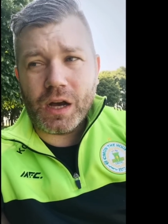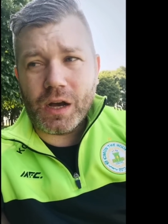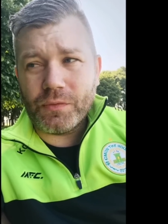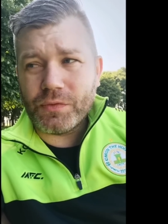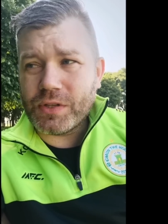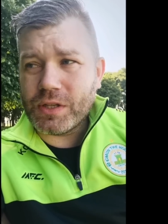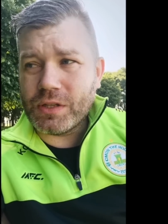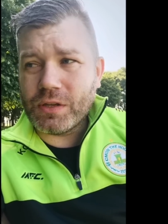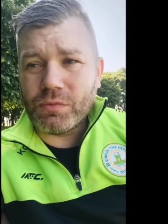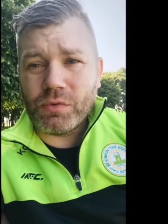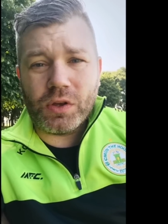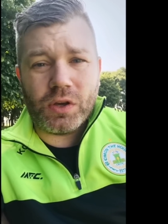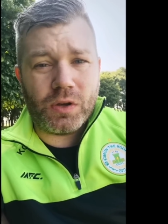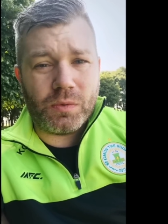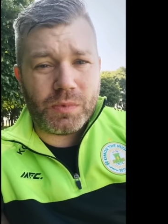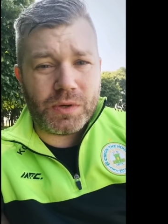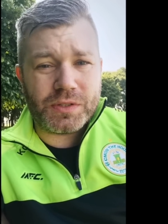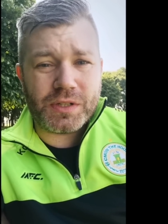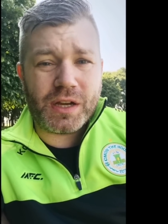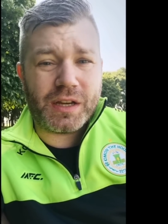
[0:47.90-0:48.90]
obviously, the
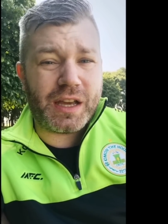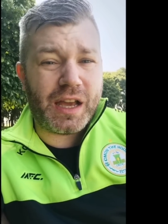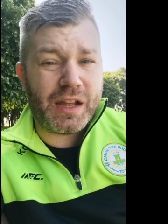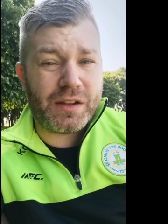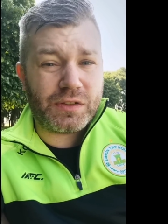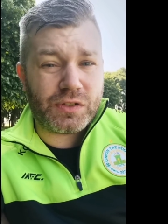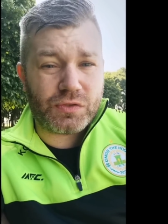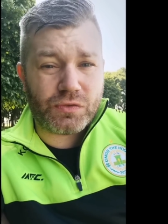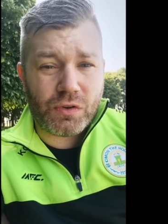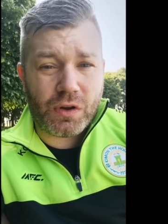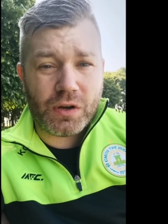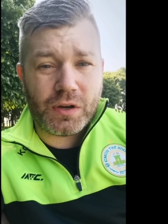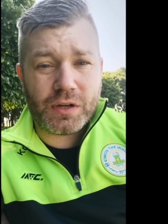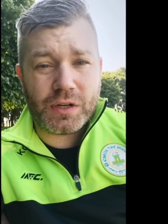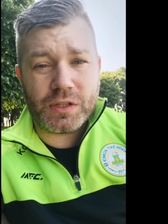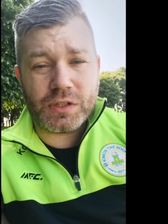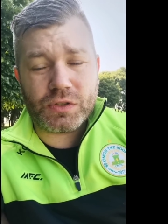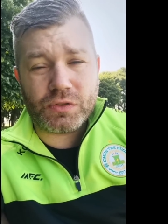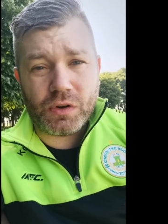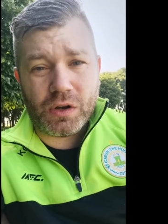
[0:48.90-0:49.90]
rumours are getting
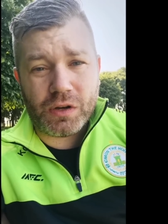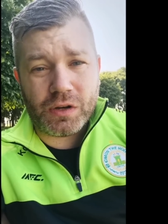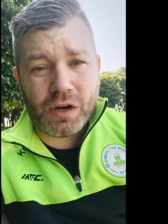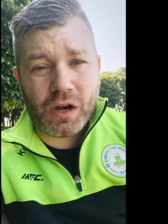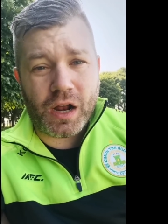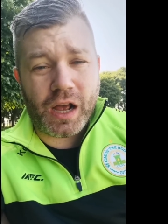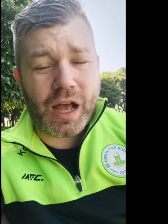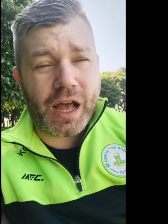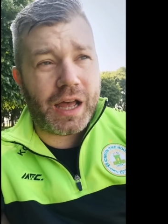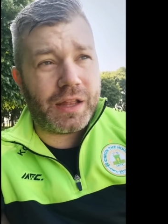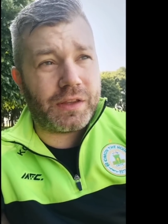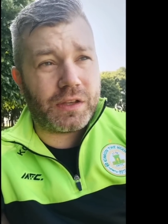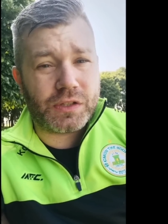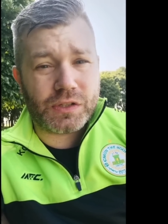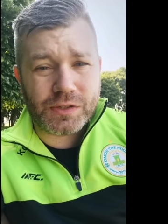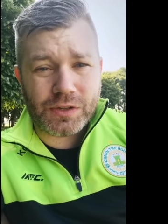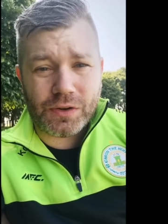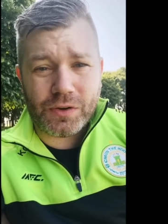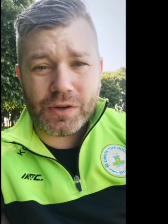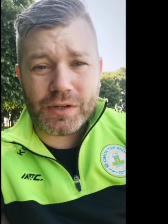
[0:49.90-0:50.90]
stronger and stronger. And the
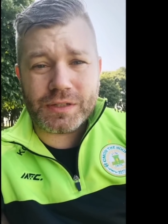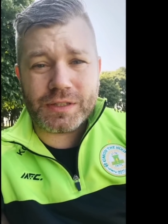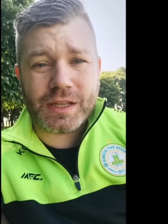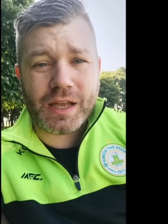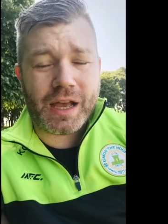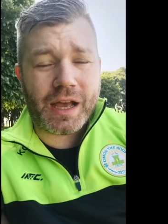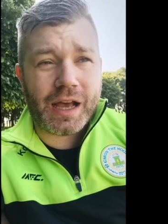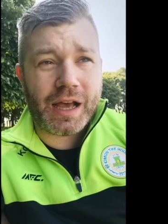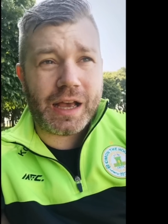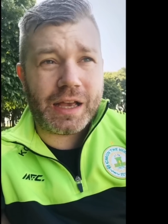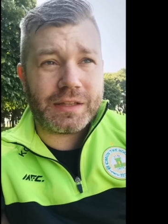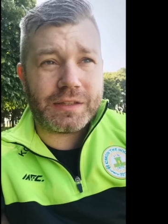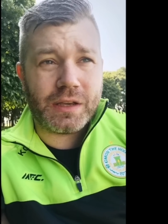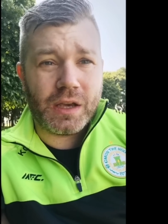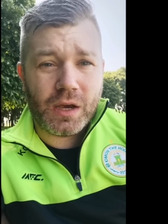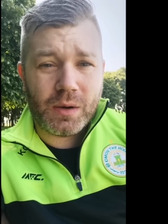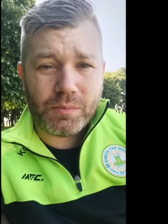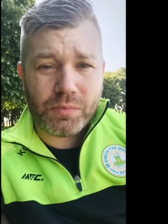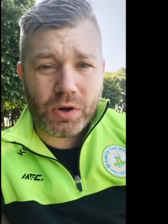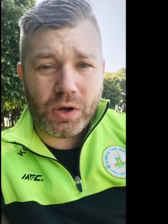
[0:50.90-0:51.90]
source that
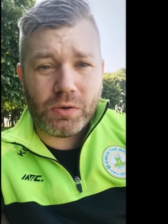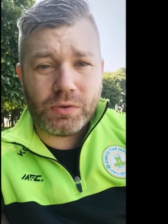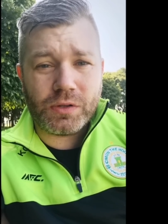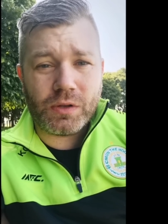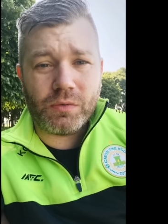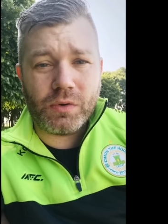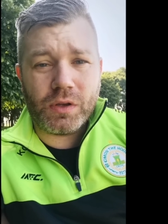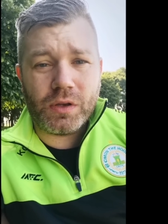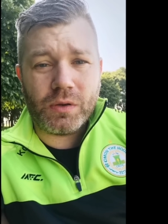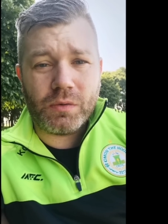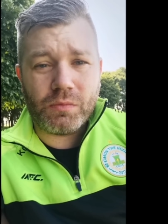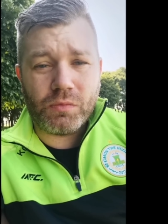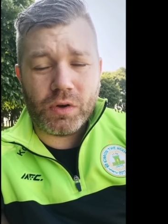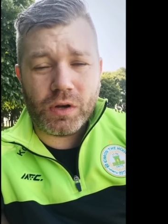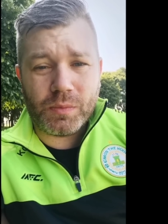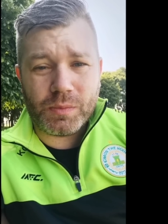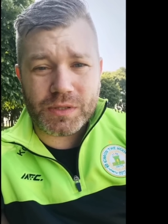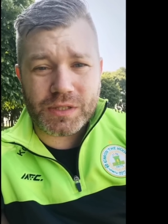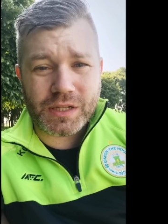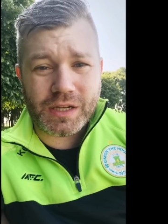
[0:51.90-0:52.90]
has broke the
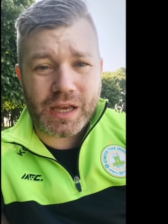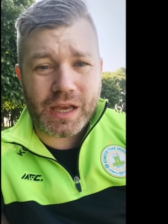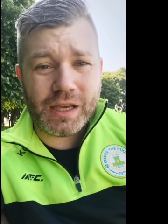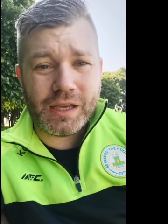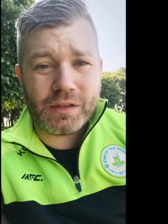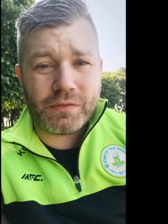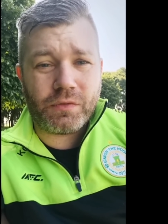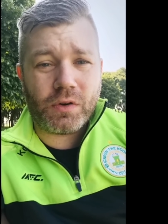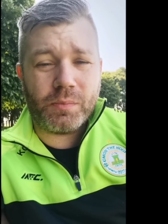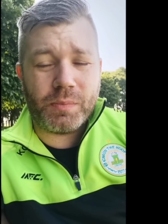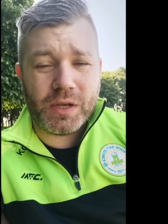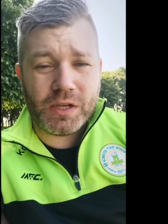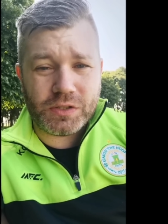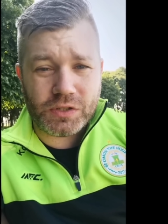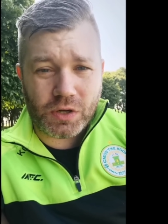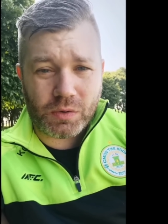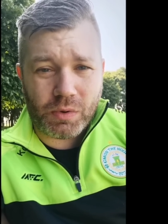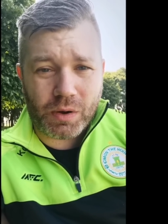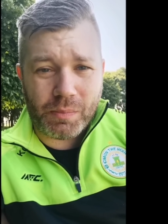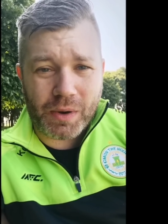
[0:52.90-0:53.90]
rumours today is
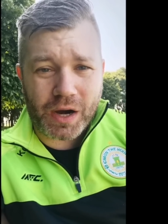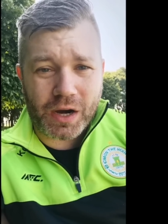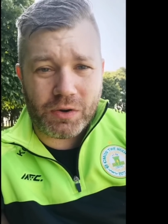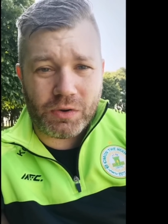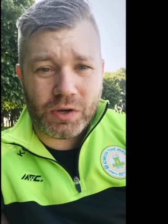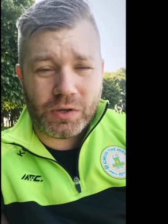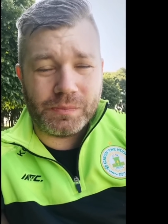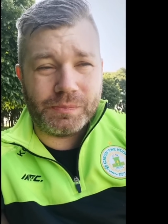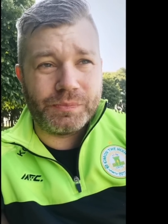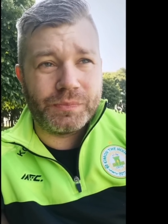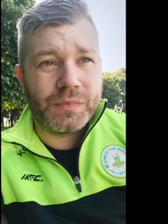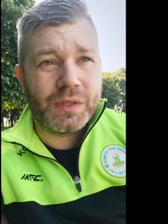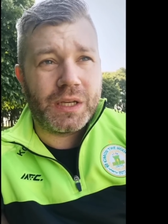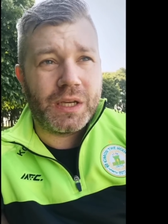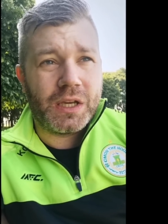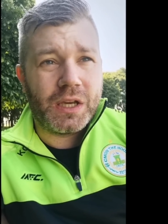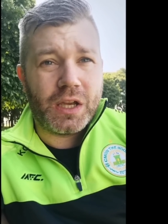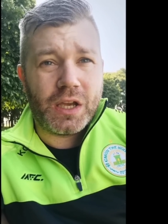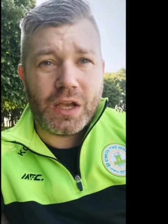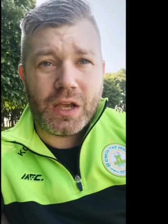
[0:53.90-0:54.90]
Fabrizio Romero,
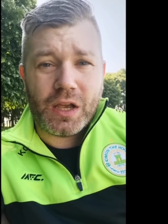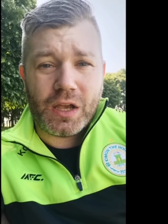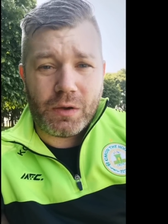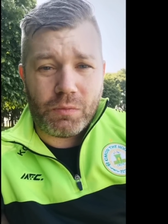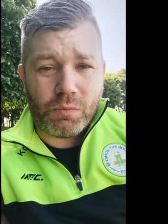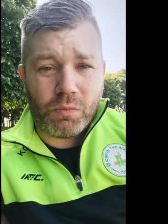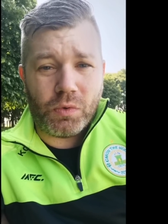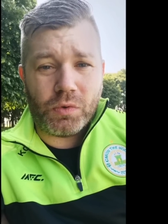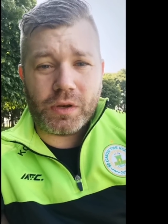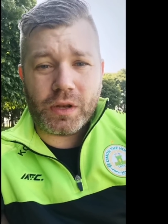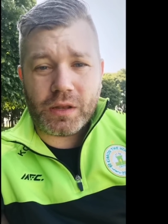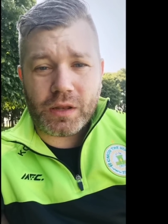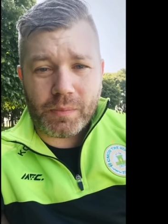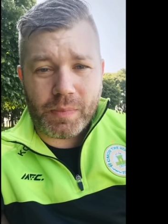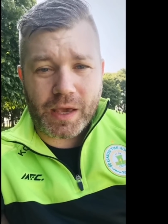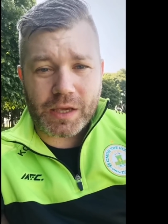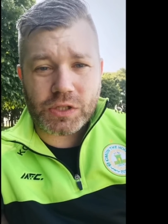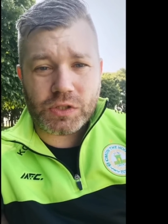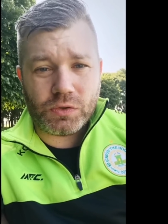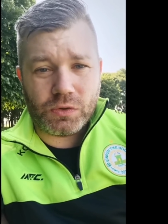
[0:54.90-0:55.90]
one of the
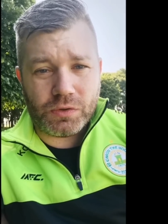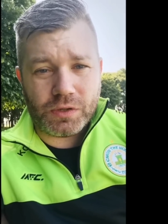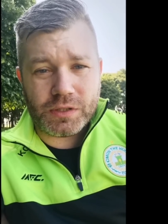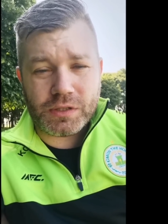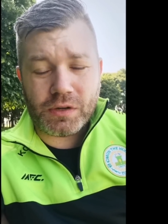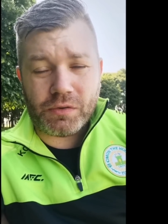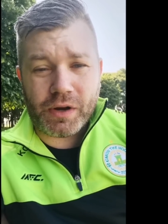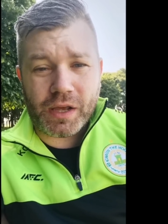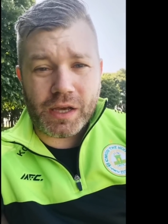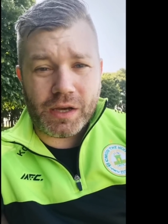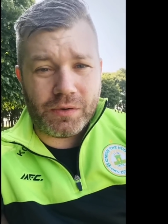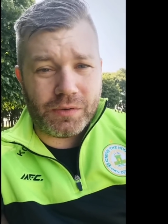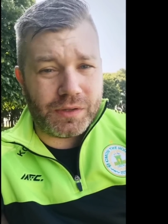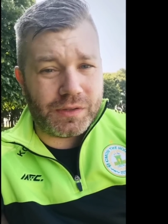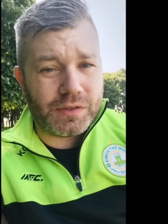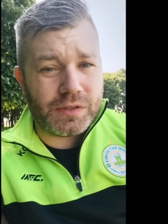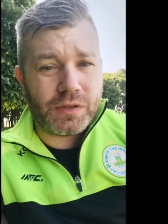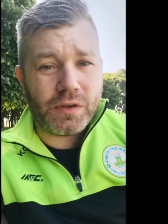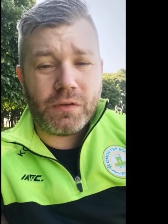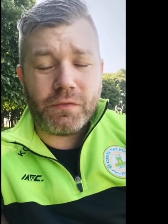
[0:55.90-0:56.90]
best journalists
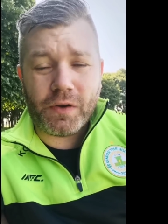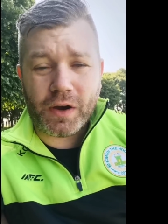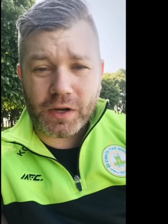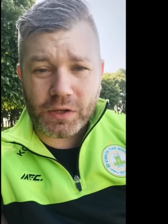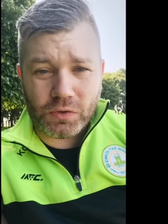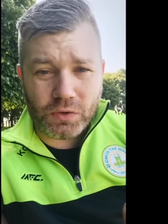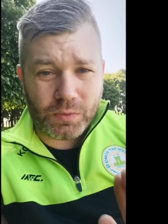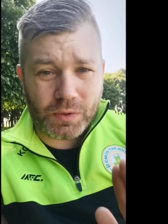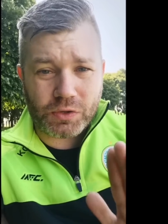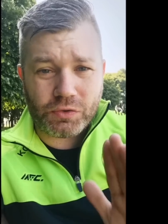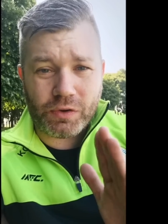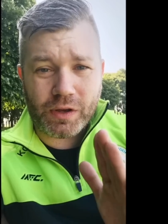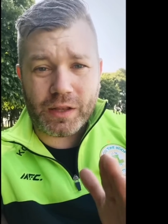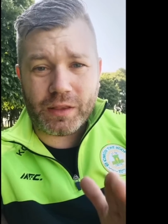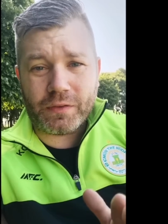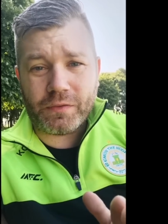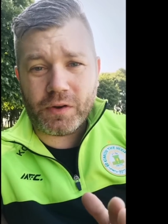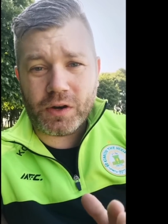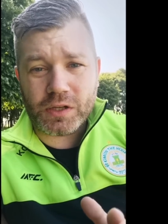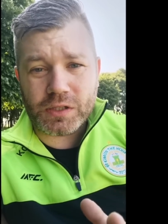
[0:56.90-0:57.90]
around. Very good with
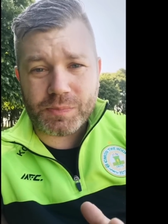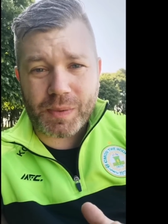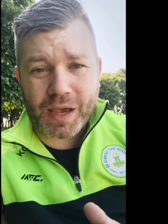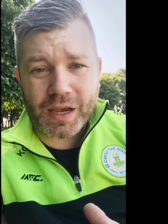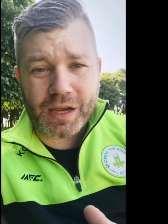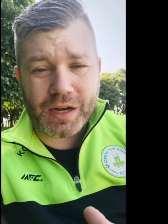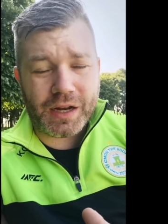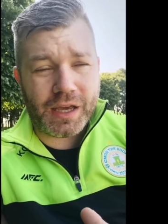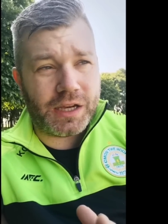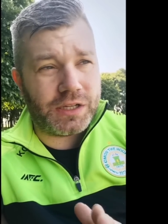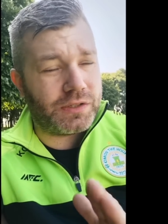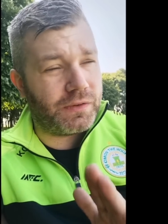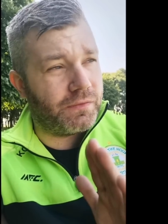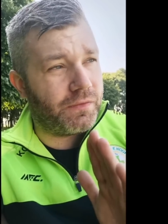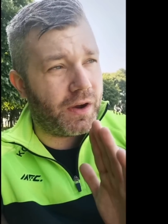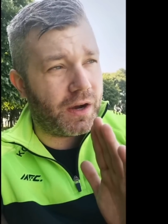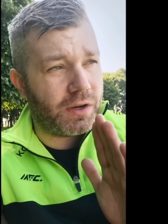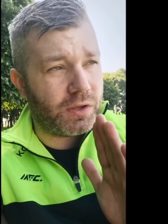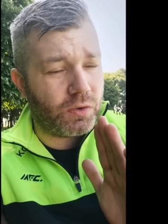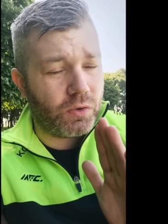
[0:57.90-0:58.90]
transfer speculation.
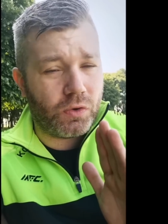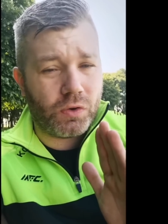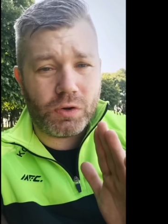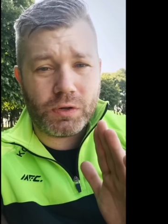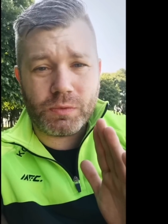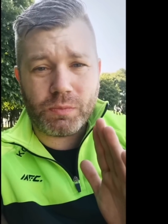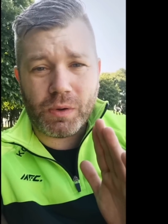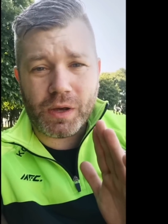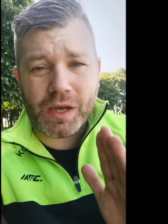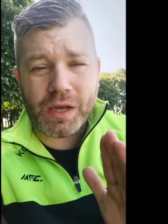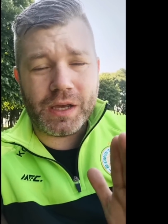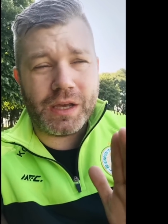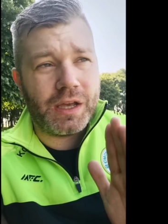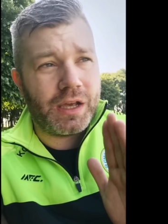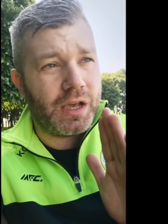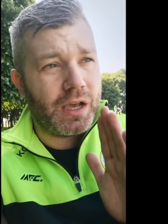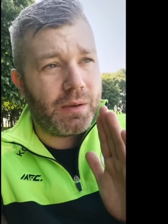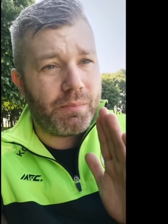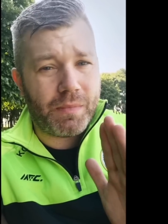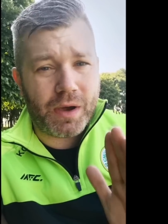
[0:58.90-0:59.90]
Very good with
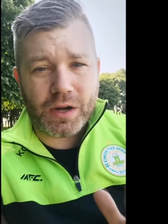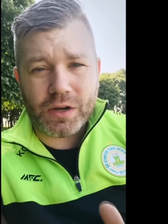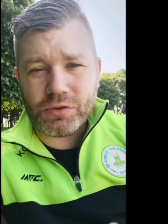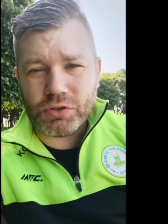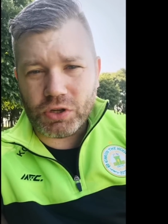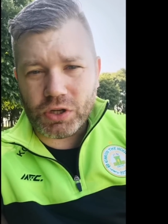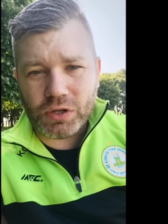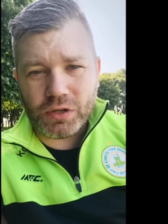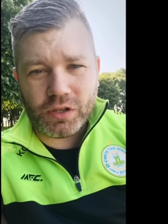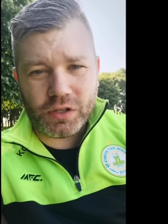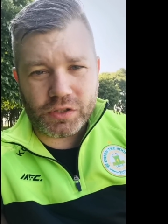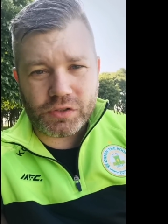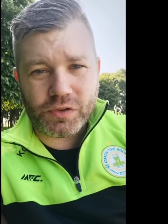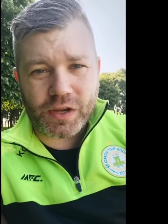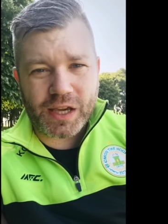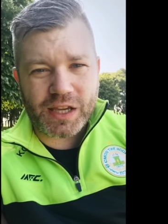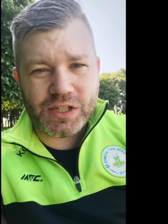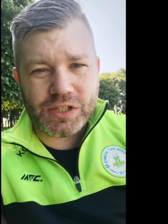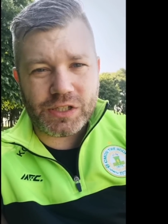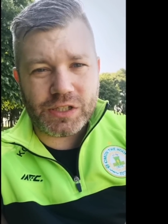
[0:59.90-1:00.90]
managerial
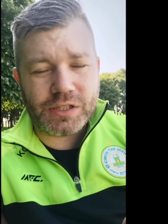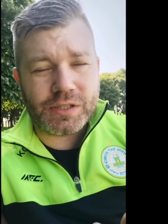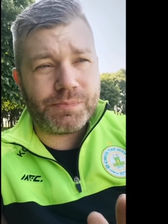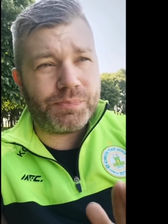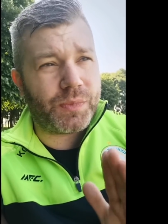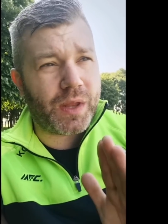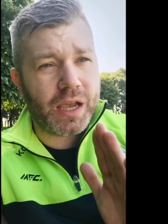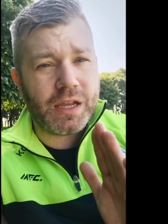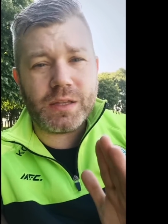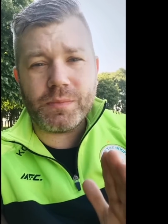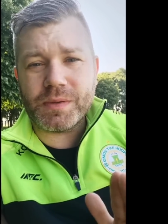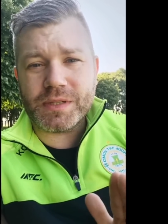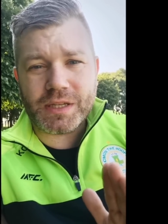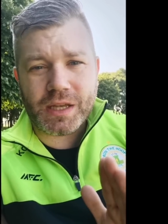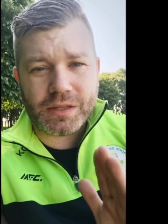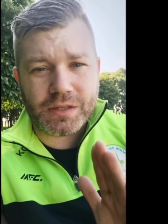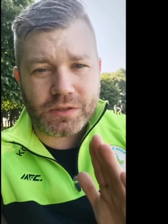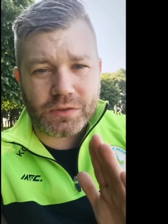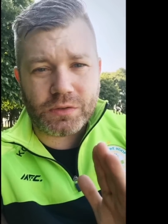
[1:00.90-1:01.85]
changes. 80% of